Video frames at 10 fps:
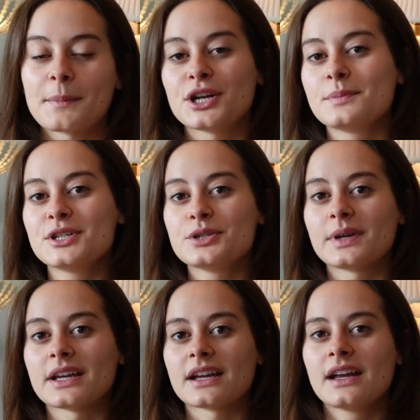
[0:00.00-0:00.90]
I'm gonna be
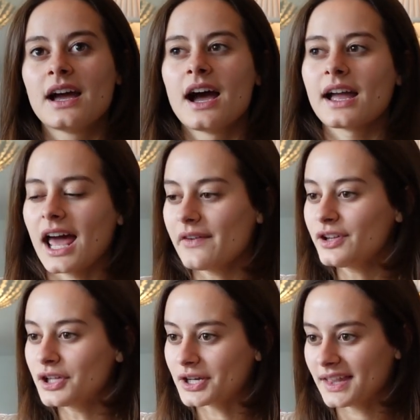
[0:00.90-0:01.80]
doing kind
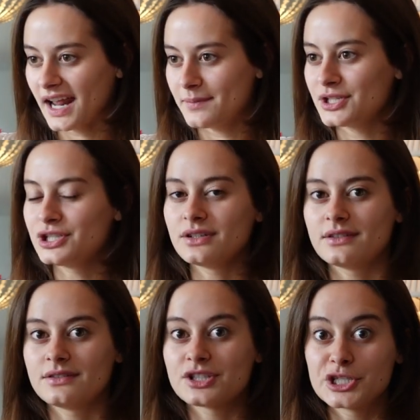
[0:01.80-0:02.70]
of a look that I've been
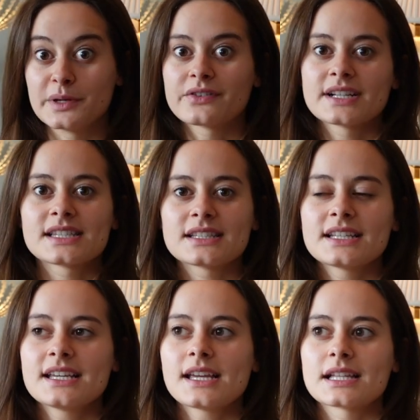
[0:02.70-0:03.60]
doing
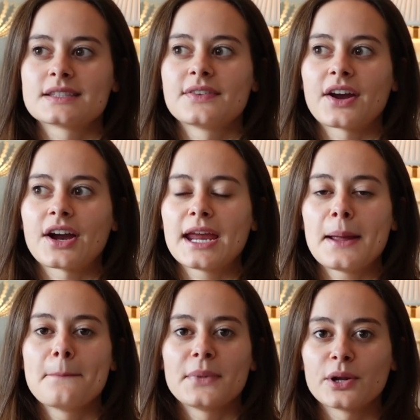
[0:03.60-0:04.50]
recently. It's
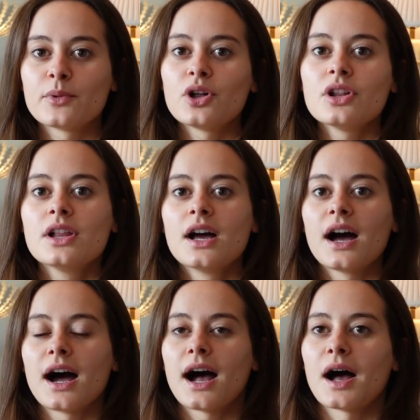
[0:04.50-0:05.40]
very minimal,
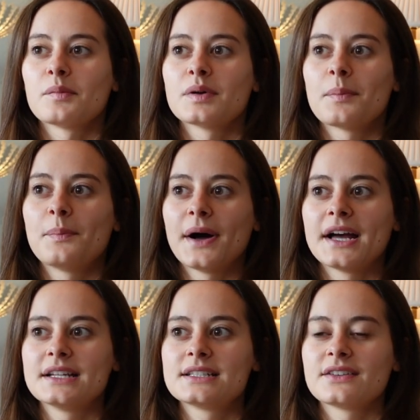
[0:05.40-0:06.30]
um,
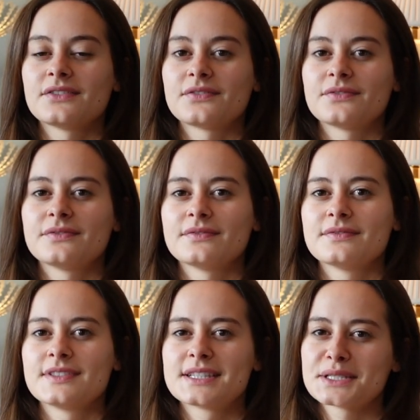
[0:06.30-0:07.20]
but
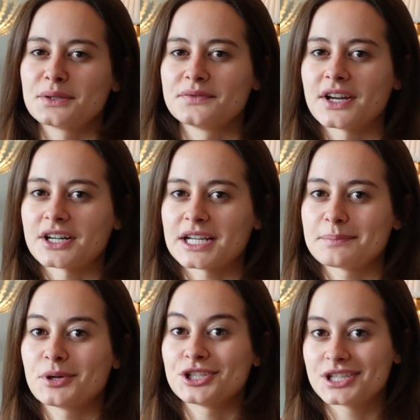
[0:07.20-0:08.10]
still very
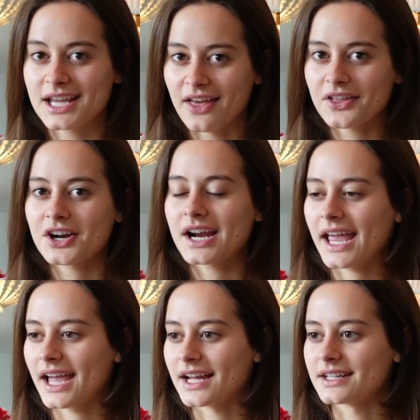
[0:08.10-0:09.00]
put together
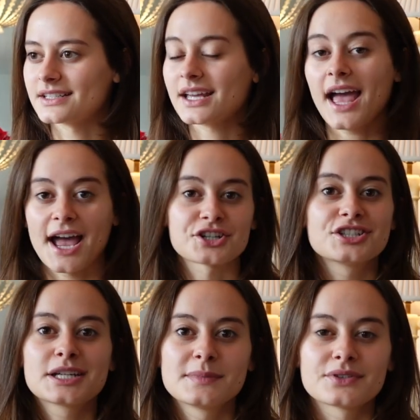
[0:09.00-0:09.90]
and
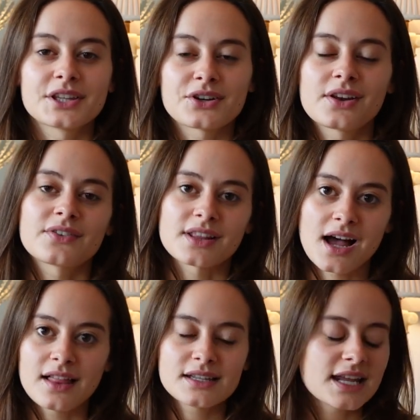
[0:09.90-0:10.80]
actually can be really great for the
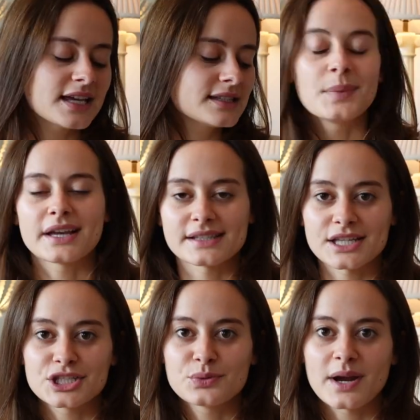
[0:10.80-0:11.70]
holidays because I
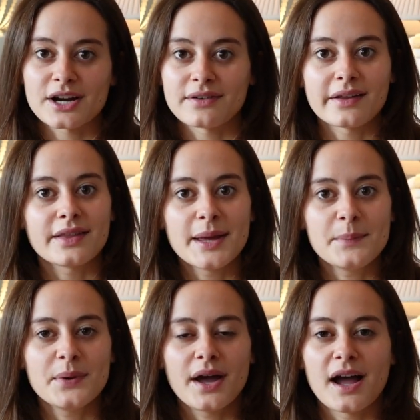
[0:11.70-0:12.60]
do wear a red lip.
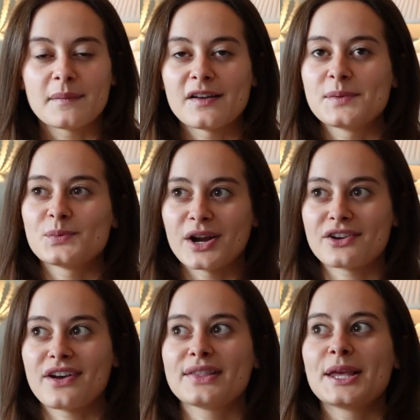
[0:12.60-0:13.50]
Um, I've been
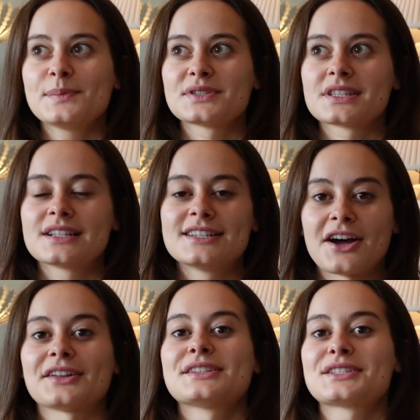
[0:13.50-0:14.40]
wearing red lips
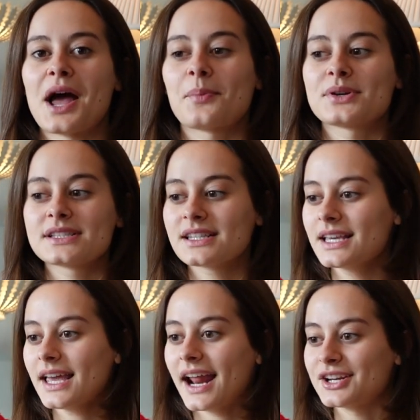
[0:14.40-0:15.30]
nonstop
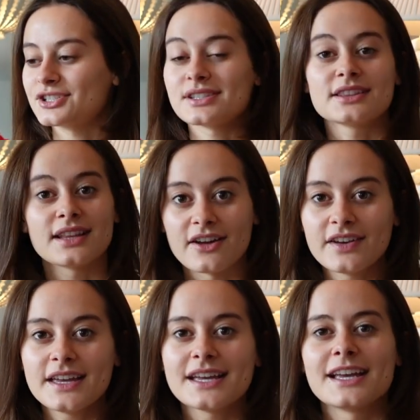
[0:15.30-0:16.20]
recently and I just love
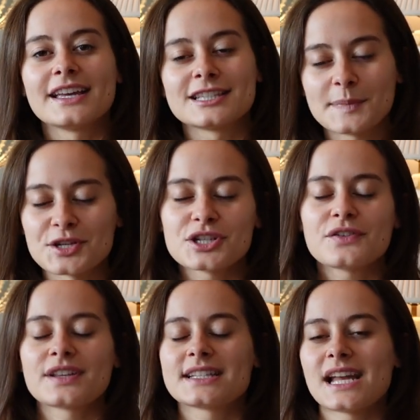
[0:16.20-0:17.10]
it, especially
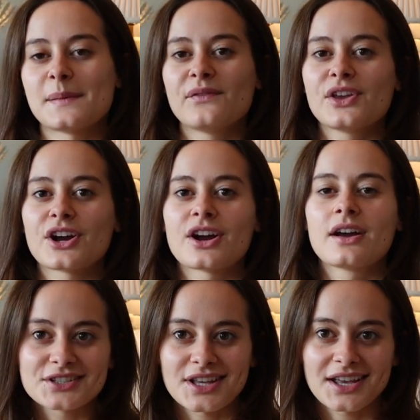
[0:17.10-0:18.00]
for this time of year.
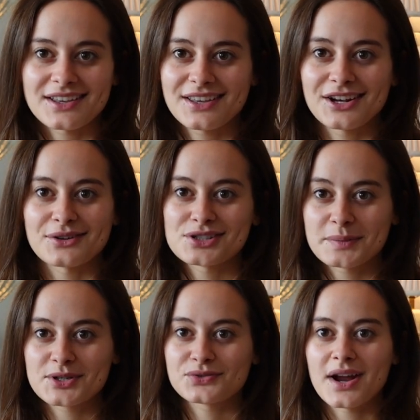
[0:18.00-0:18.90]
There's like, you know, so
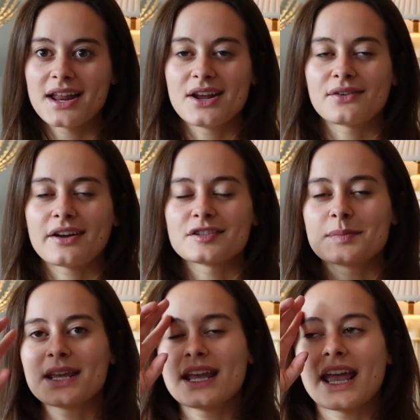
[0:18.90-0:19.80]
much red around me.